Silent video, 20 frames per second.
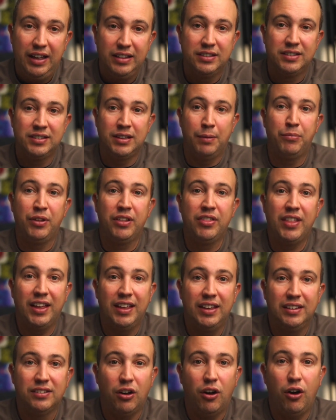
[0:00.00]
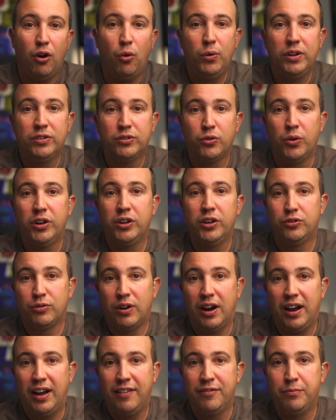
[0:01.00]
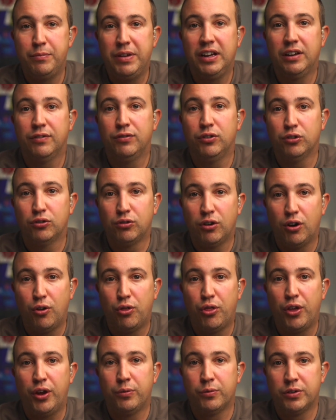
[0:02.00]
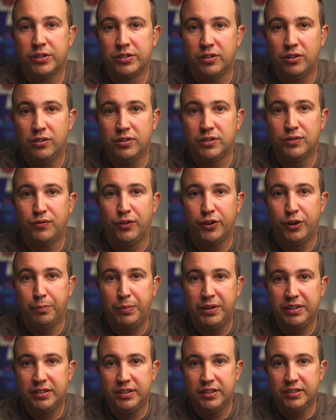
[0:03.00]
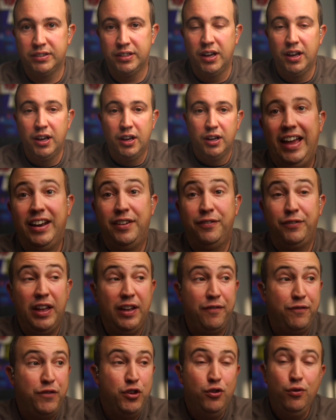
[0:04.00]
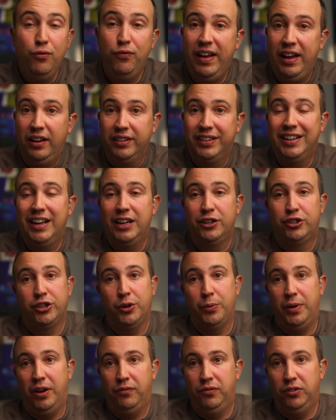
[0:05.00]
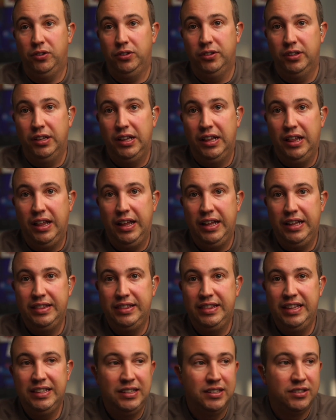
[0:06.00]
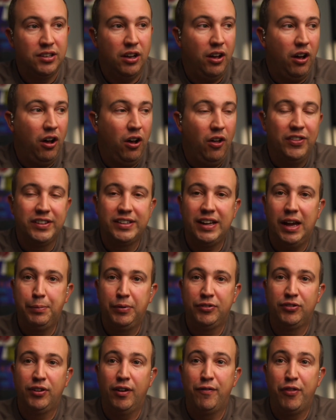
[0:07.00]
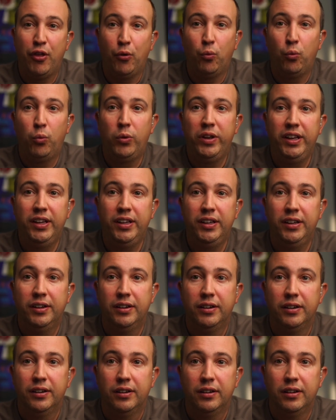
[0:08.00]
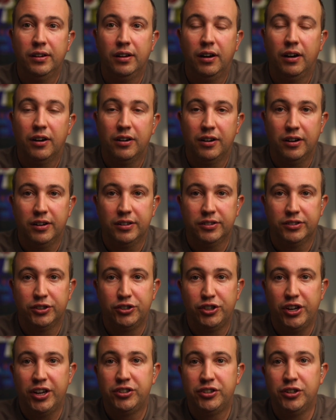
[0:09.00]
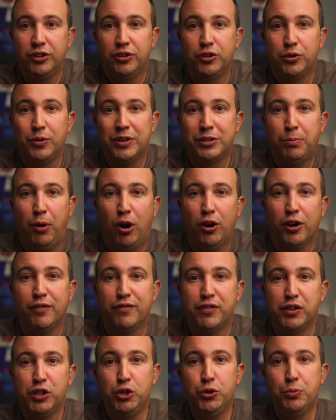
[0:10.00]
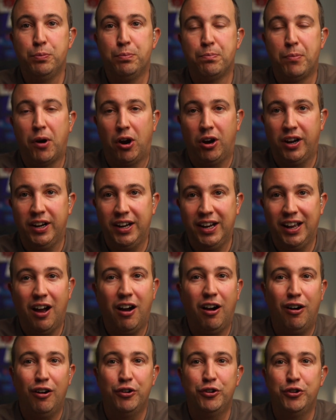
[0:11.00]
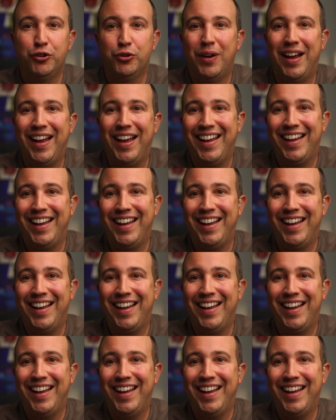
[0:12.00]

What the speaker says: And something that is always going to drive meaningful growth and results for your business. And if you found today's show helpful, this is all the type of stuff that we are suggesting you do as part of Loop Marketing, our new